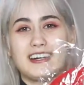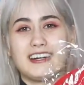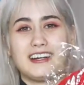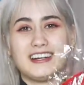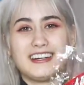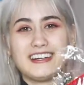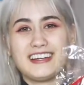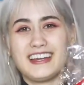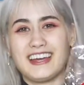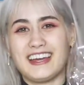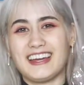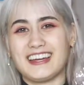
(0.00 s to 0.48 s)

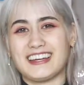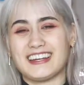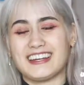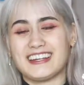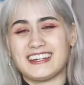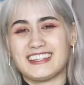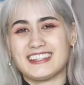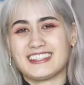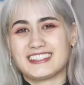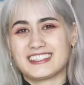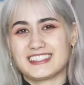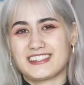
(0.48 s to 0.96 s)
Okay,
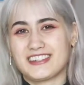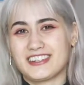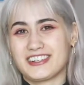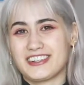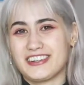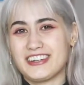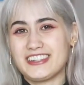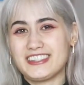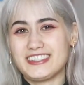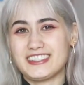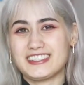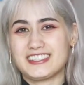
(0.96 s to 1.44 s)
so we're
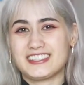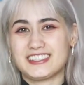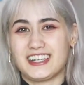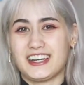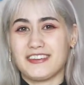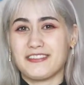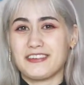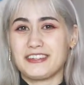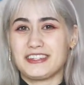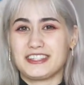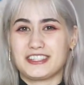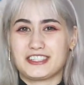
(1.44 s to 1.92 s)
going to
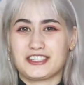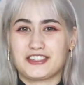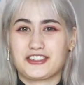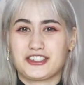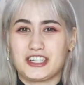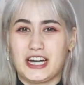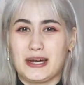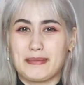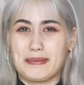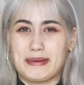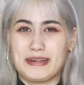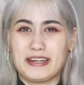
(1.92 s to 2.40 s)
start with the
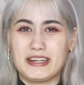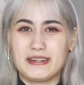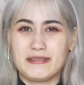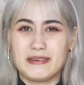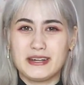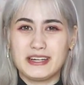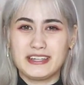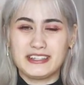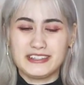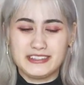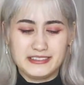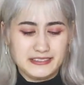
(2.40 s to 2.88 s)
strawberry
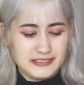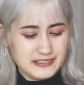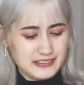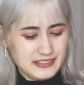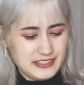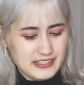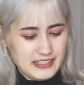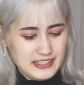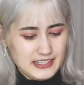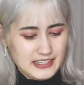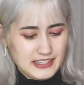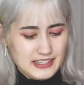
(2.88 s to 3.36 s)
one,
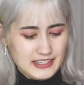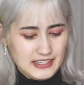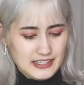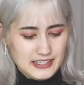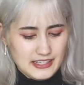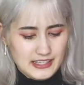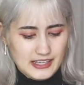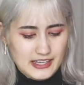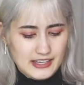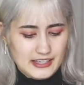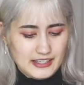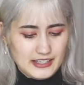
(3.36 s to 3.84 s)

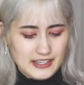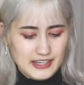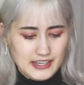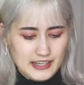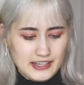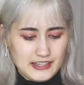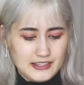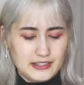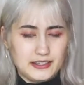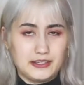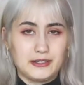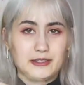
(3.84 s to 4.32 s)
and
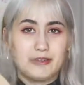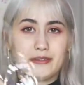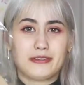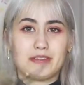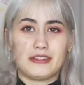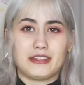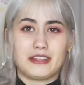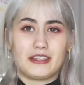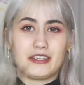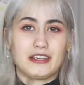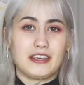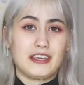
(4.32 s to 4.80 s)
then do
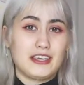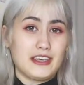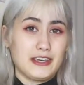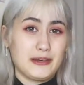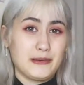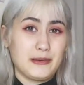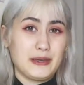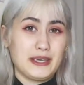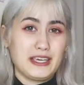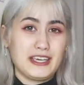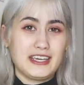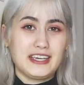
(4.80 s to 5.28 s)
the
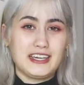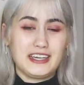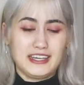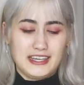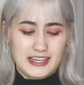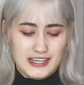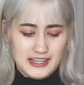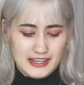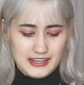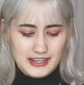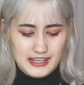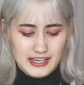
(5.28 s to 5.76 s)
kiwi,
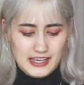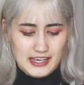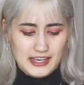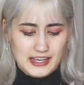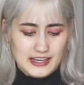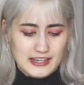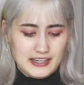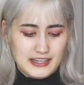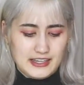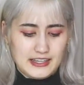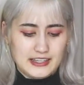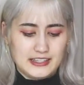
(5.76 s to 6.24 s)
and
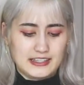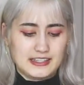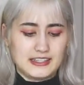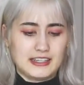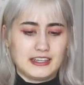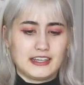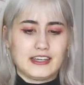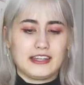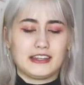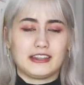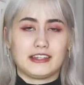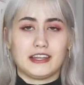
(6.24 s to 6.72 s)
then
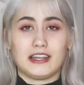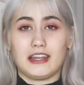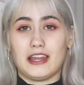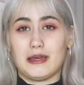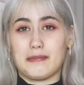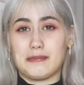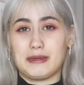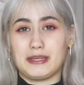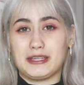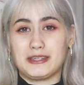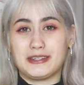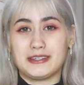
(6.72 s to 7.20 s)
the
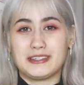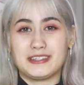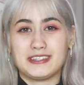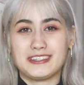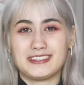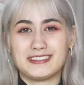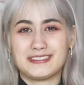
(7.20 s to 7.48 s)
lemon.